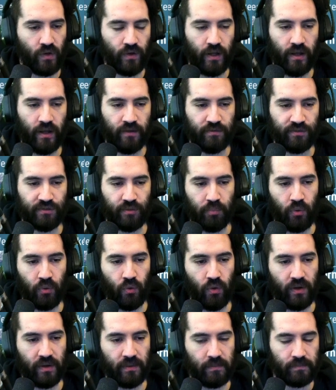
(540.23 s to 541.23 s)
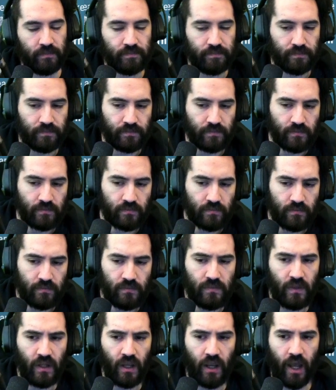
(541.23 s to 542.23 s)
support,
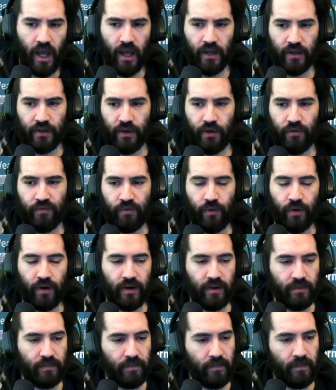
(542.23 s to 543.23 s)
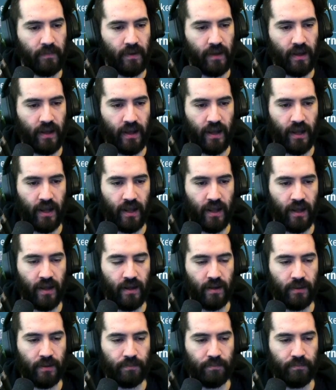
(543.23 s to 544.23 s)
go for it.
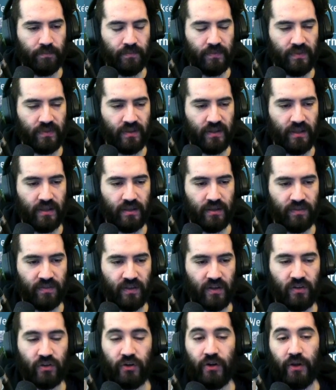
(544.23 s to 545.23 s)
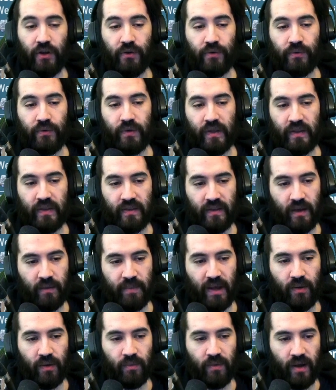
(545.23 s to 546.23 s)
The thing to know
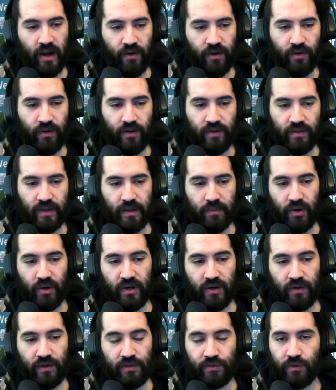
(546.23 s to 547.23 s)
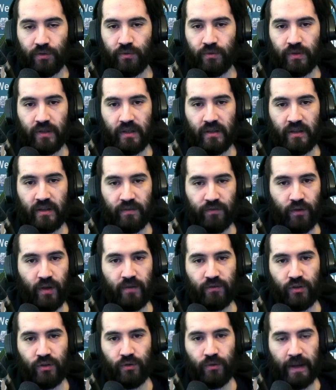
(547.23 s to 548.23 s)
about Ironheart Landbreaker is only if you have
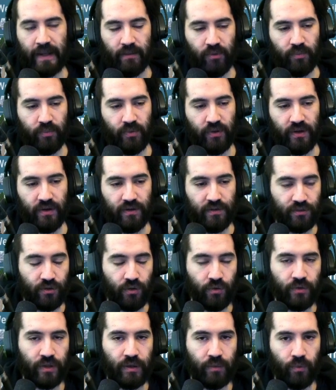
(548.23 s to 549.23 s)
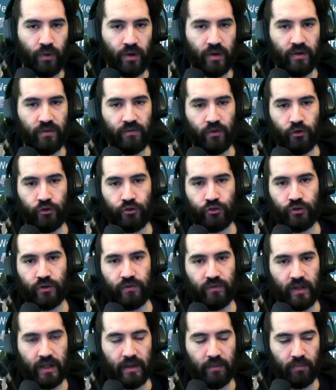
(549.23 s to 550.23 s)
two hammer players, only one version of
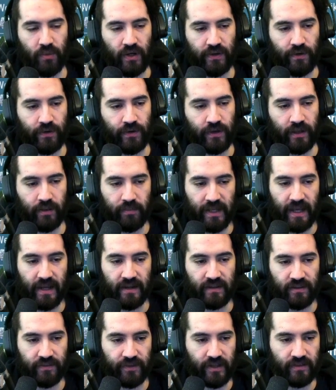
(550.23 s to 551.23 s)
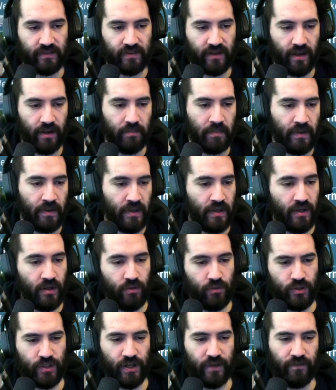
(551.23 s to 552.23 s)
Landbreaker can be active at a time,
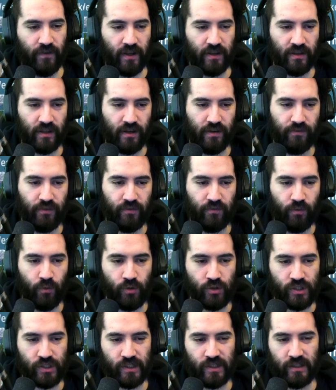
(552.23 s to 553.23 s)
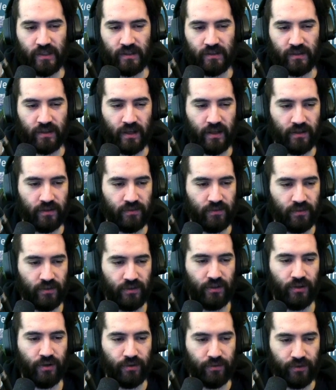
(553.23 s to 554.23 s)
which I find kind of unfortunate, and kind of,
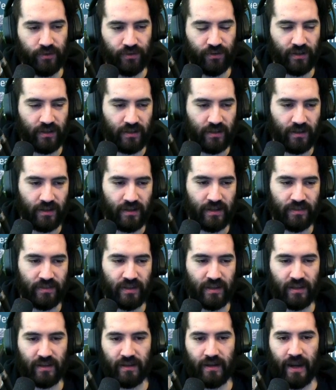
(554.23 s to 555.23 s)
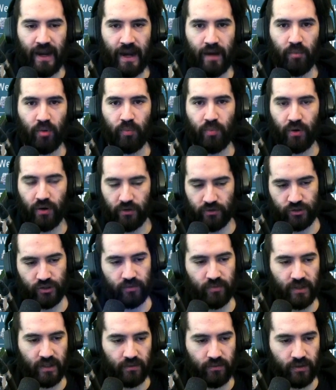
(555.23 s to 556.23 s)
you know, it's like, I think hammer bros should
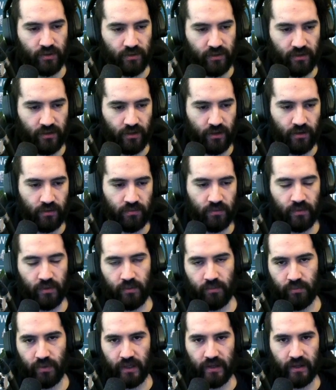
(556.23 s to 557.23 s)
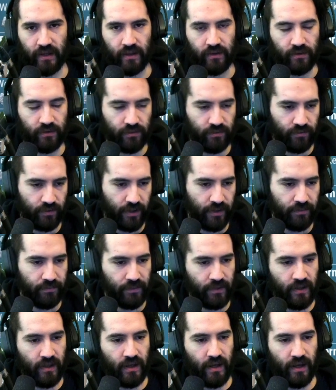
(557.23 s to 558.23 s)
be able to, you know, play together, right?
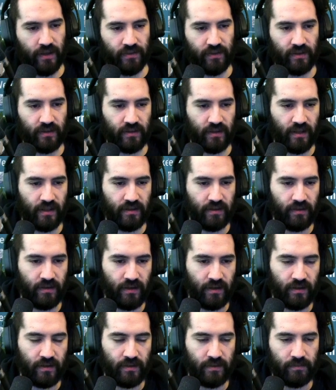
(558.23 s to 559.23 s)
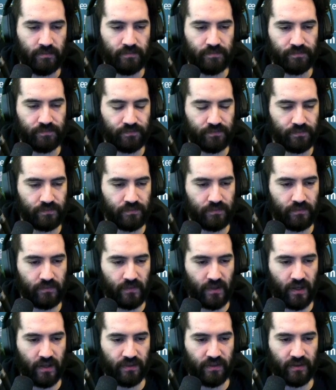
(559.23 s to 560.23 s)
I think that
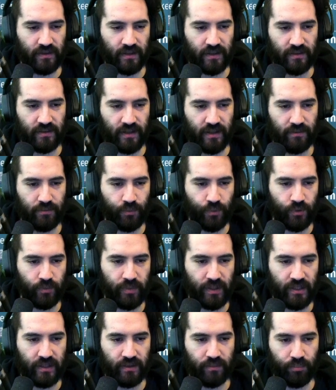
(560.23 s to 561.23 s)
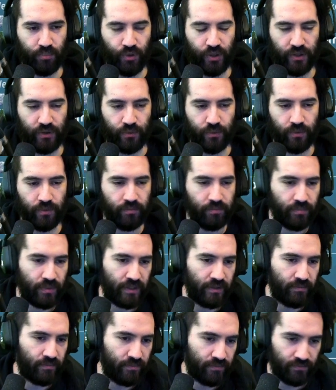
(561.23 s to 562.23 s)
that would be pretty cool.
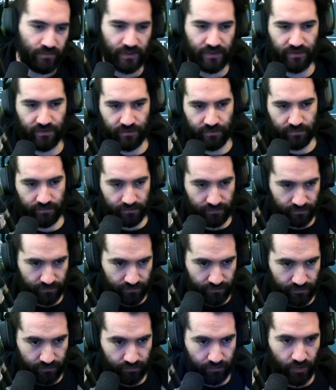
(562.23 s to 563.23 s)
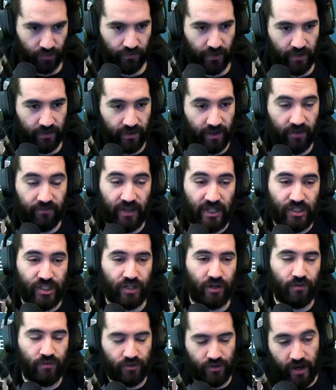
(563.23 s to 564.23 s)
But let's move on. Avenging
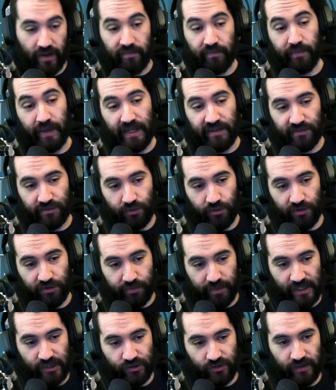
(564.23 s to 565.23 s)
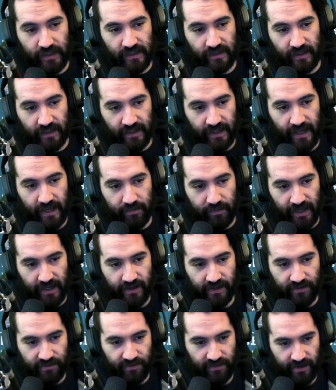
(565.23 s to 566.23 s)
Overdrive, best sword special in the game,
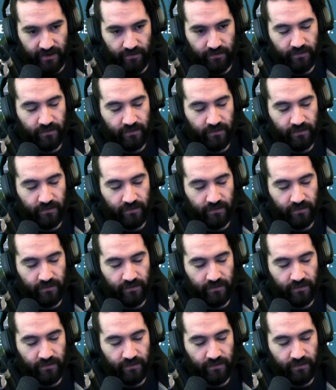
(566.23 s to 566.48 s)
hands down.